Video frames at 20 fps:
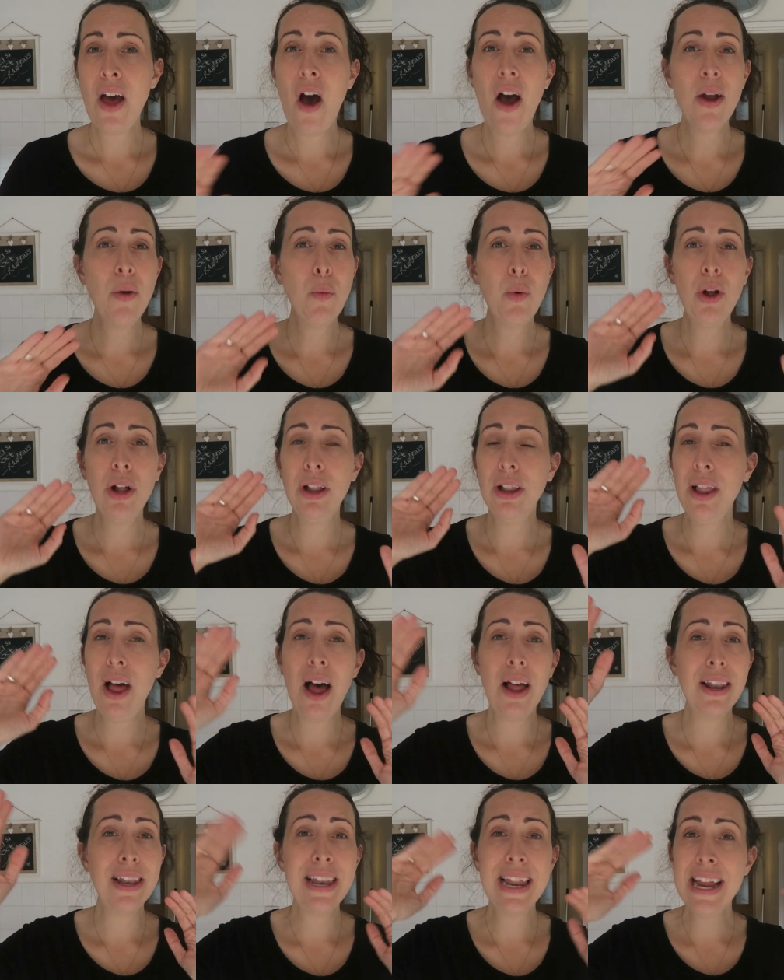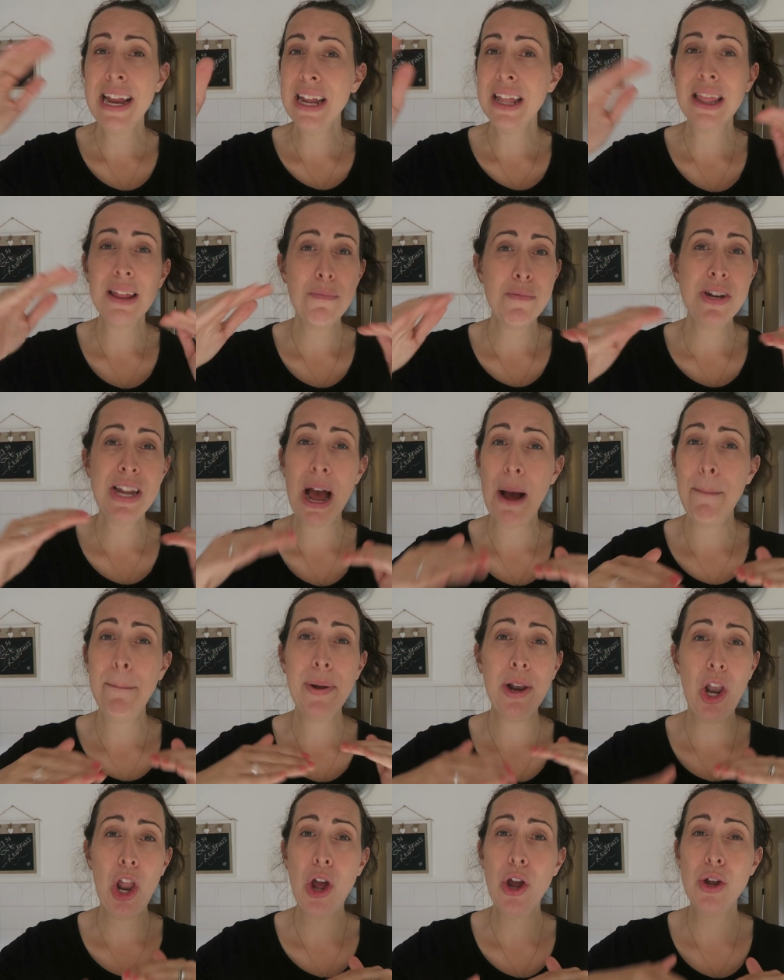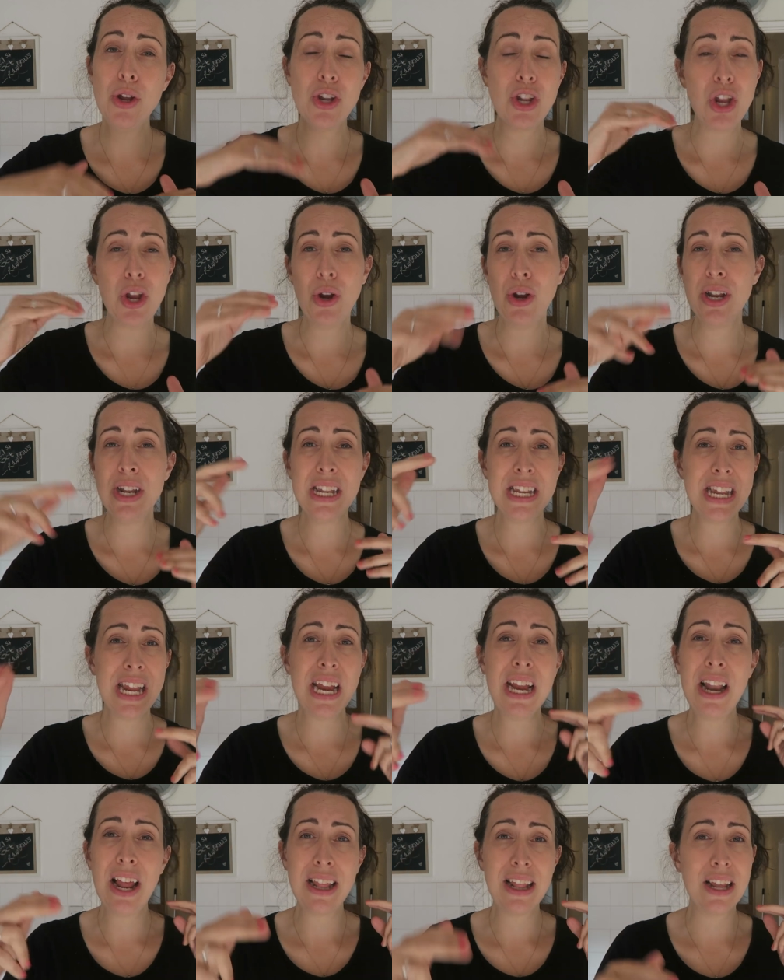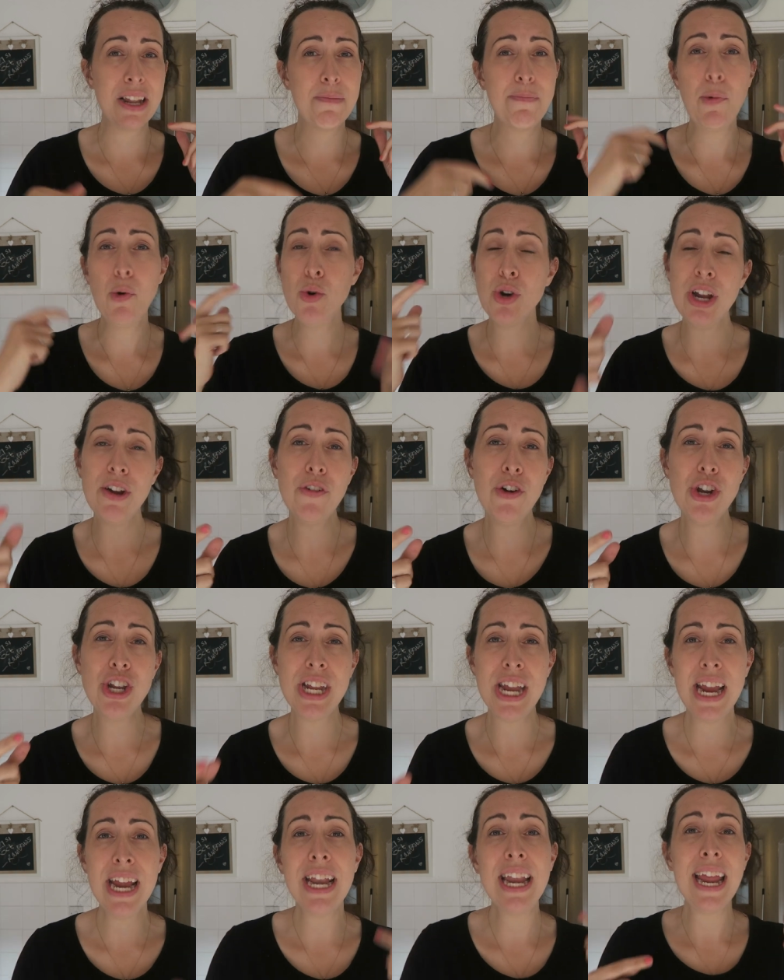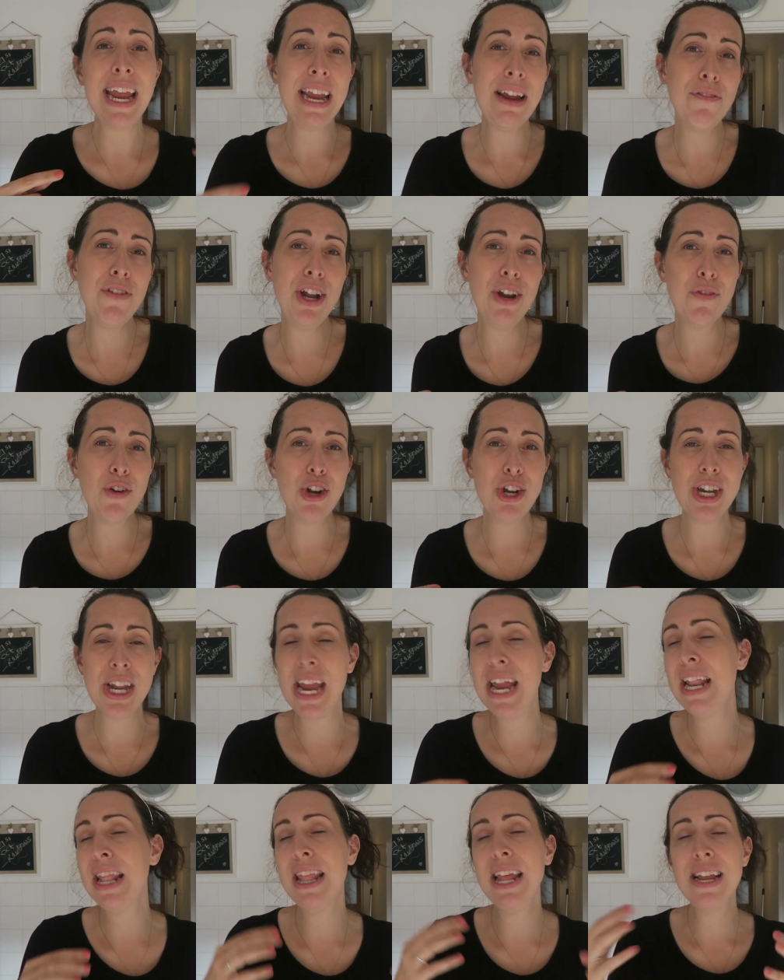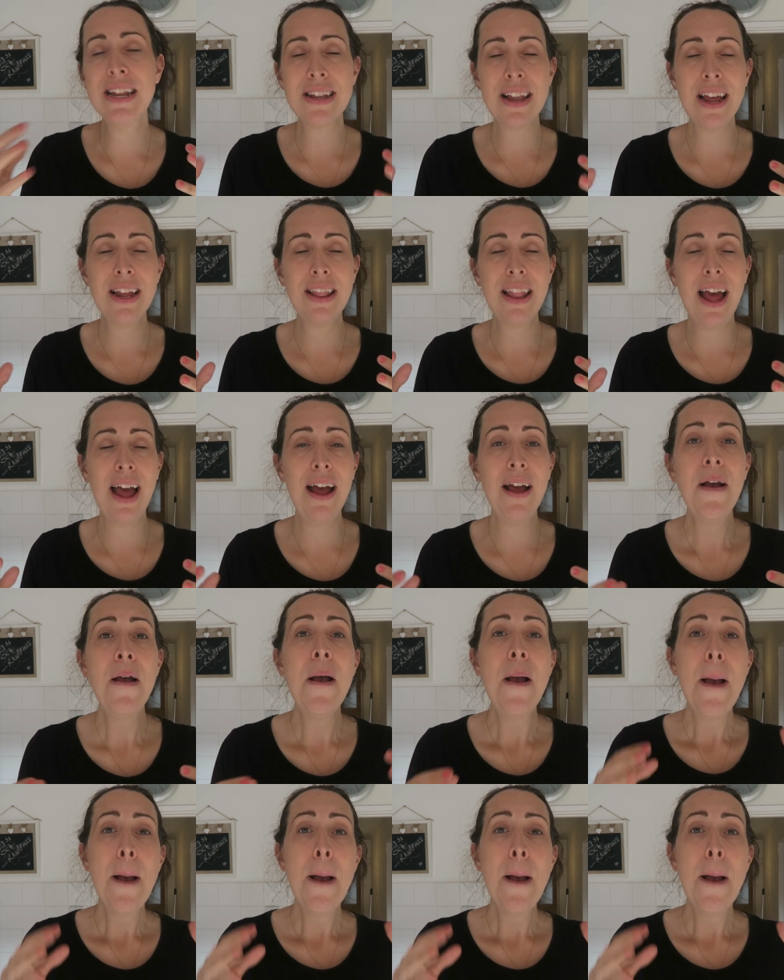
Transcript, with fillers: that I will I'll link them down below so you can see like there's morning routine evening routine things like that